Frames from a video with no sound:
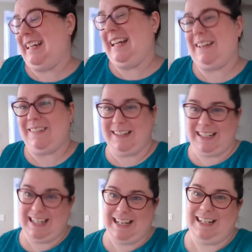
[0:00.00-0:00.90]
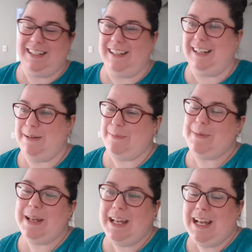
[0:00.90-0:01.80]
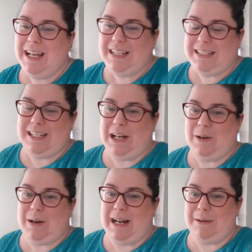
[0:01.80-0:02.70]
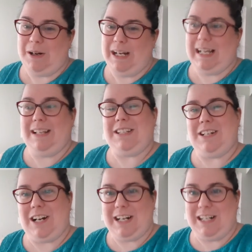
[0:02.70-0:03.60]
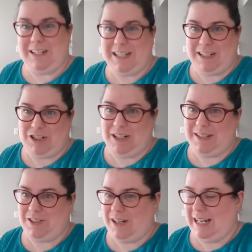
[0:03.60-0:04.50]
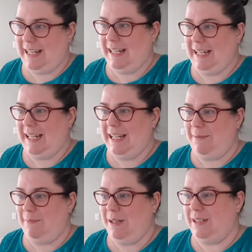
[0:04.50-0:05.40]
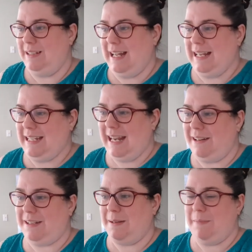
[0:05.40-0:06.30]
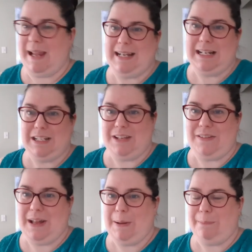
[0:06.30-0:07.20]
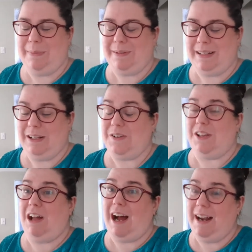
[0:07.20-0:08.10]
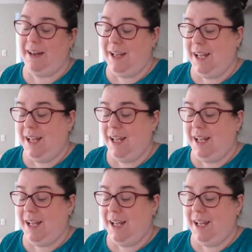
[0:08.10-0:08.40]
like, okay. Um, so I'm going to get started on the dishes, try to get like a um, a dent made into them. There's a lot.